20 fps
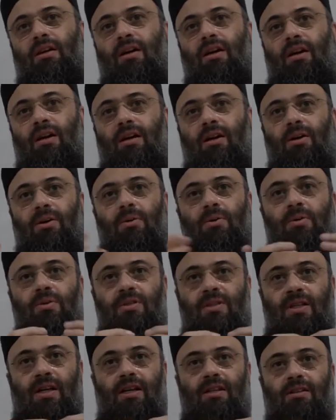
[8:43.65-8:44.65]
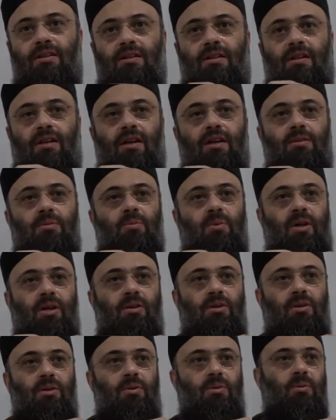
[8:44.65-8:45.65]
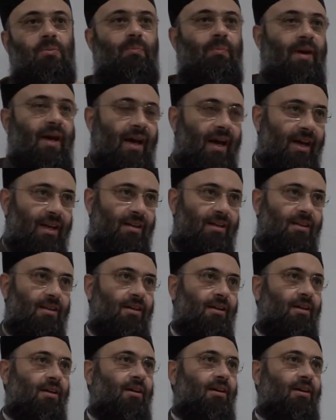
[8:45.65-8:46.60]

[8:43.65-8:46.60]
Who said that when you bang